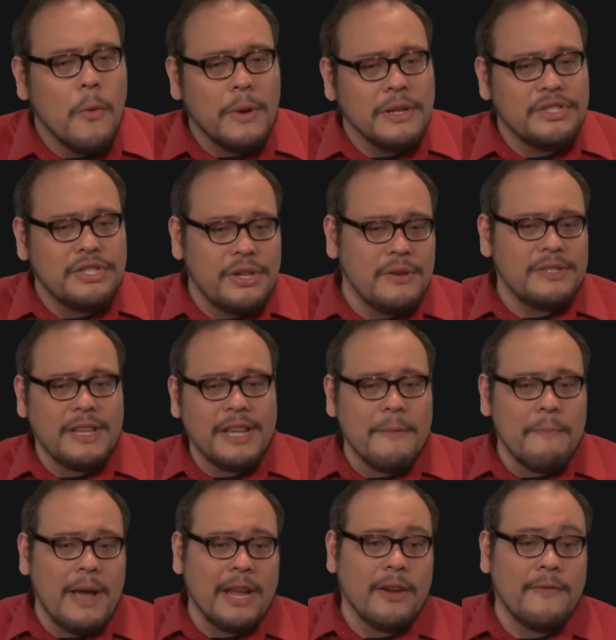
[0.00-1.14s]
When choosing a
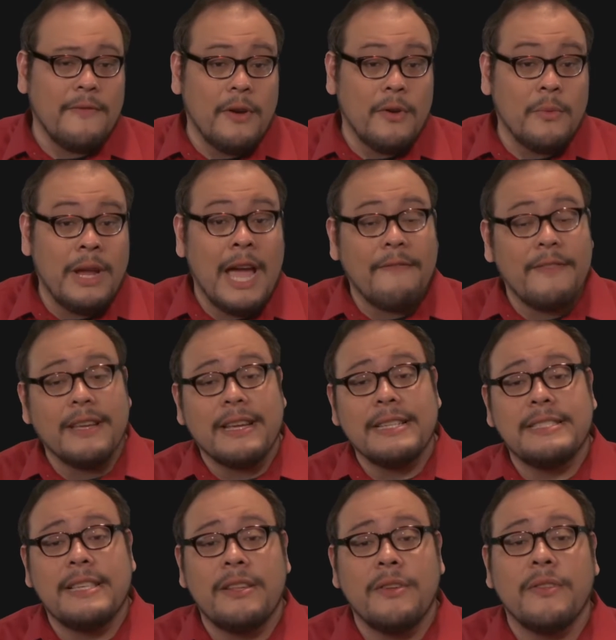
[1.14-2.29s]
microphone, we have to
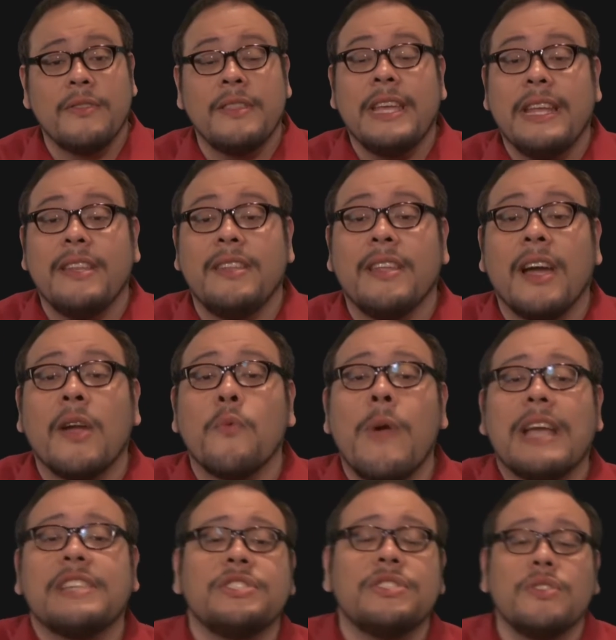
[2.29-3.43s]
consider the
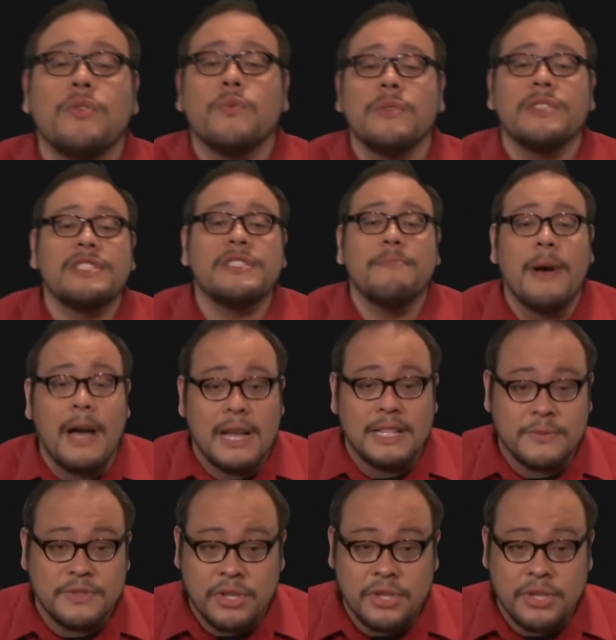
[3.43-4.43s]
directional response,